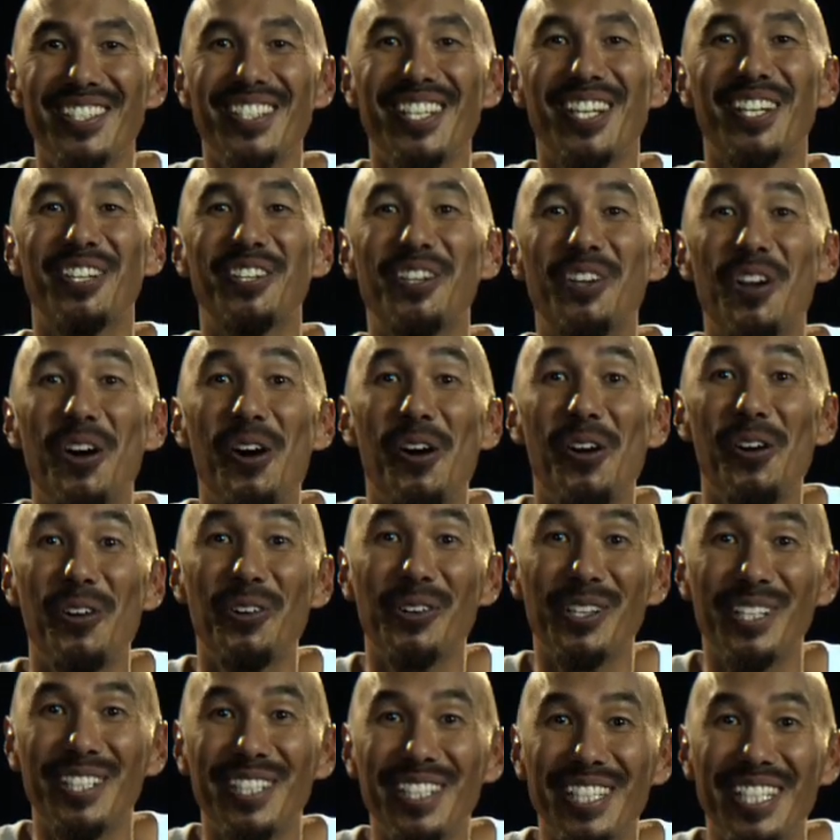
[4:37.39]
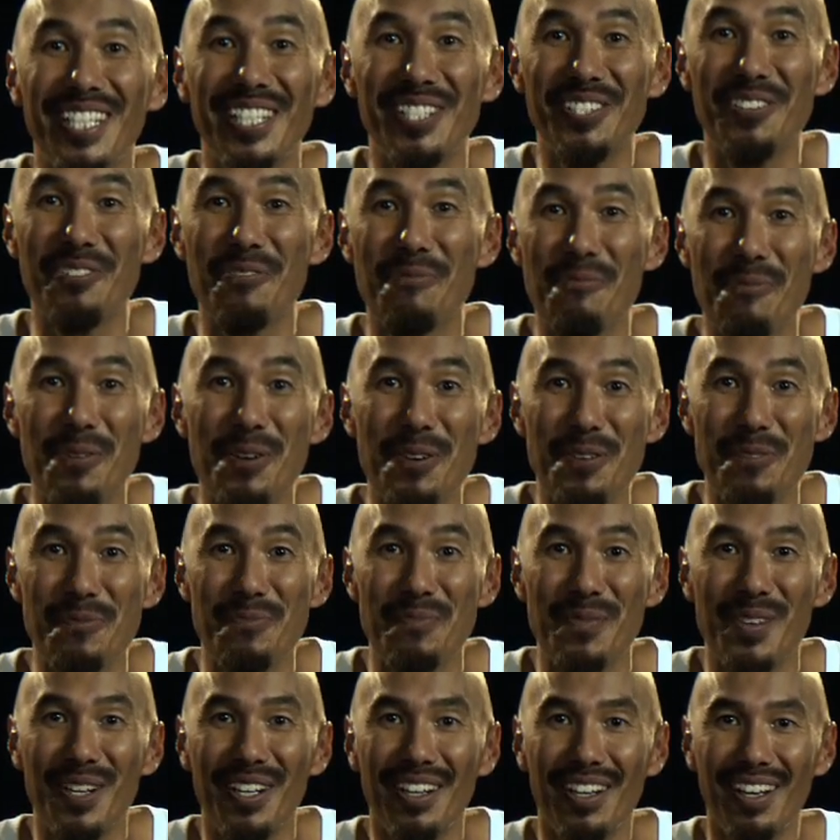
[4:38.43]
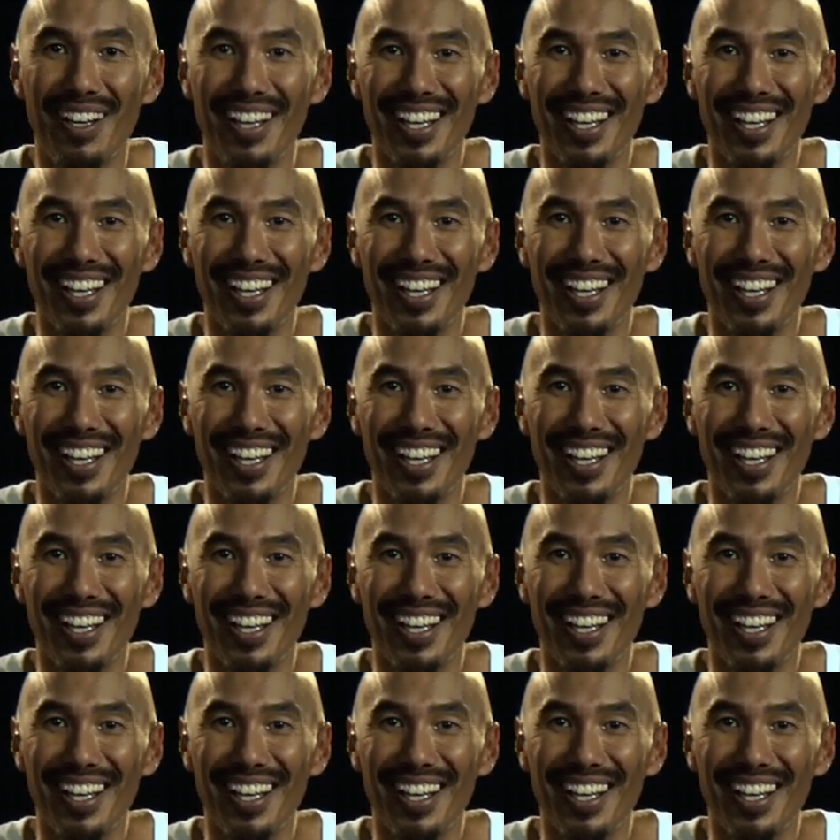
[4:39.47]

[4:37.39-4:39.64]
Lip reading: You said, go clean your room.